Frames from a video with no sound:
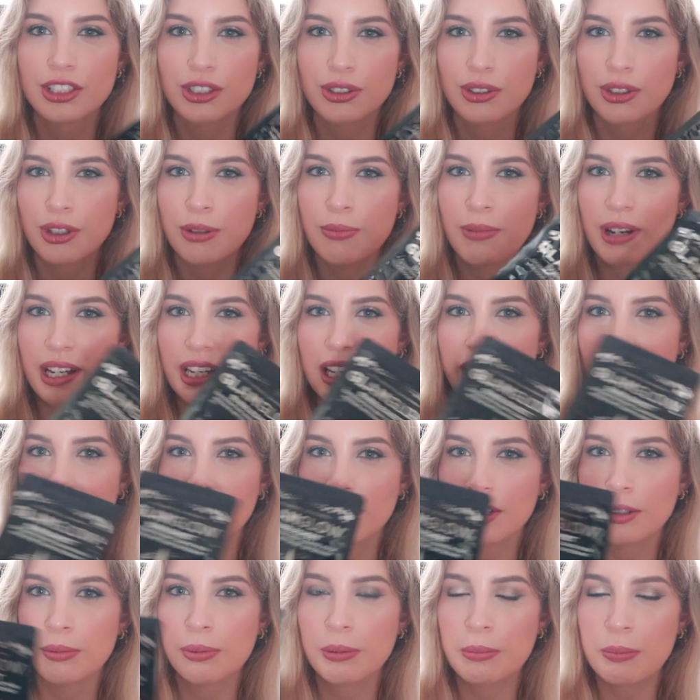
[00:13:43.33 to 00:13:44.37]
so you might get a
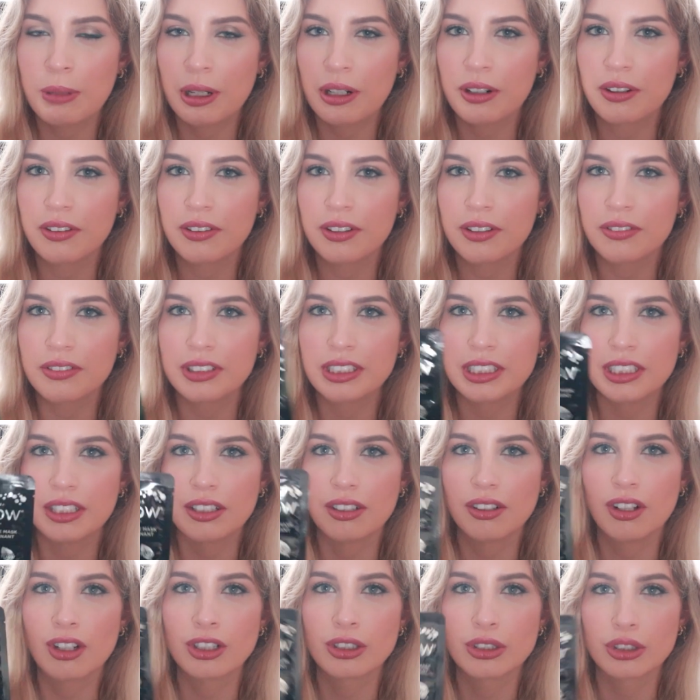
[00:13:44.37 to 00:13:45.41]
little bit better of a
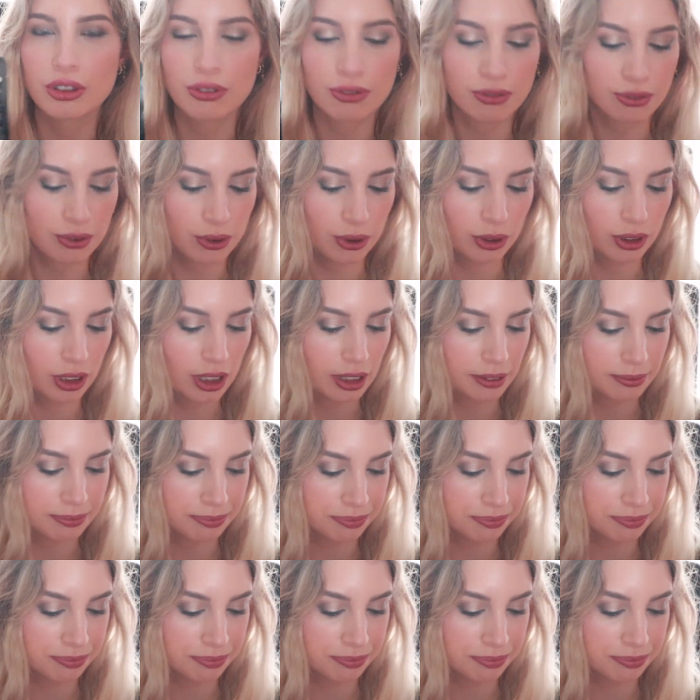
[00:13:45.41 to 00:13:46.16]
deal on Sephora.